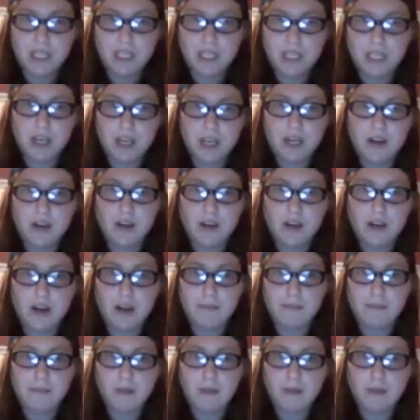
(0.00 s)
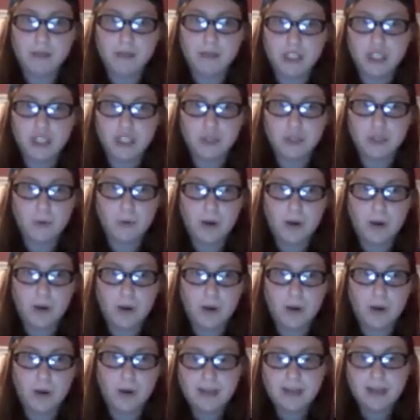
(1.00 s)
on here. I'm not really
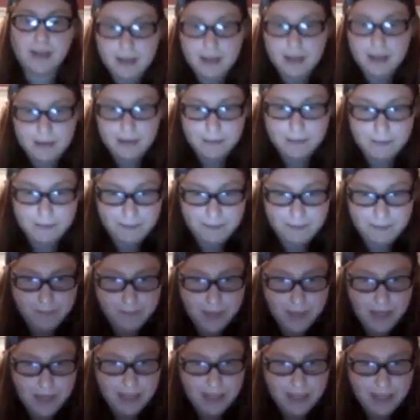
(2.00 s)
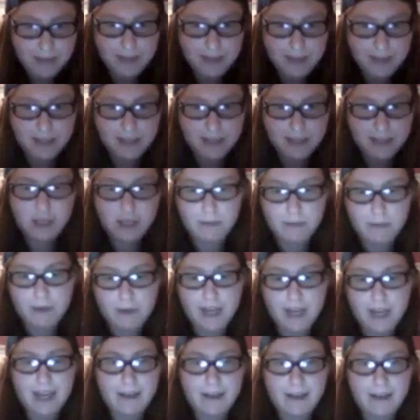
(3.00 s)
sure. But it's basically you're putting
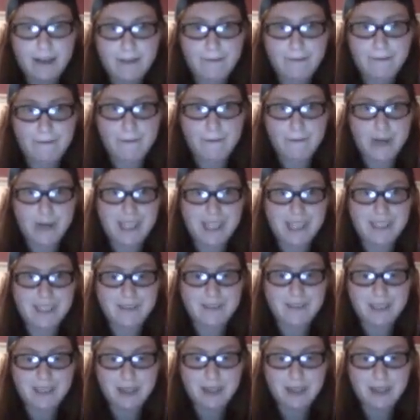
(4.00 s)
it out there for free. So